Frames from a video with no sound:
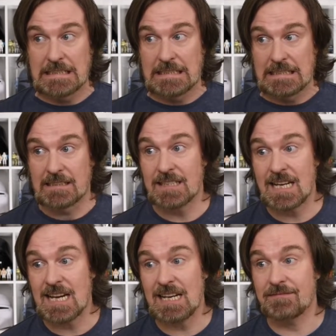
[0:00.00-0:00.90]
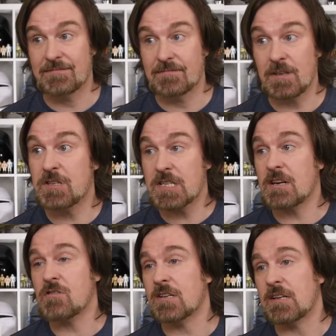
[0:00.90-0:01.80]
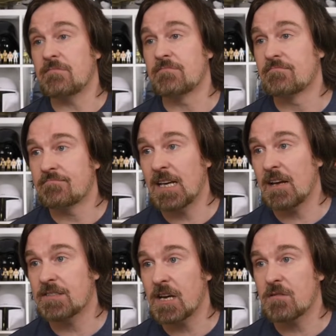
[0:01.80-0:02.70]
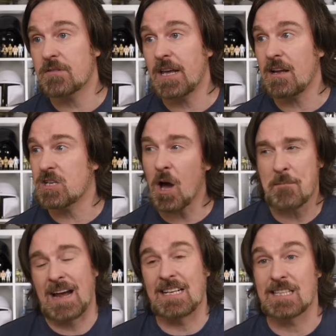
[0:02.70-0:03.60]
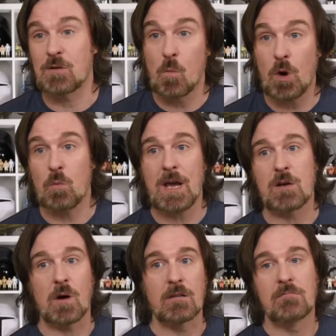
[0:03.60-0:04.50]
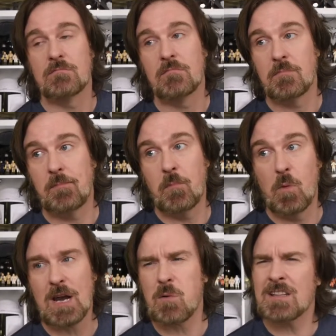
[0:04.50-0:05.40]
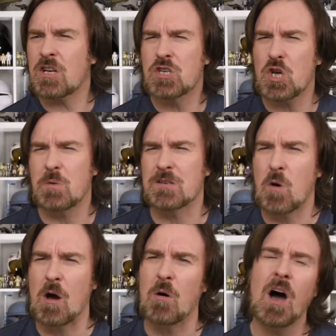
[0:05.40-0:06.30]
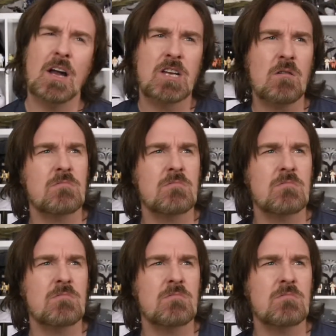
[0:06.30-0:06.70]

Yeah, it was just interesting. Yeah, so, yeah, Time Bandits. What a weird one. Weird one to do as well. I don't...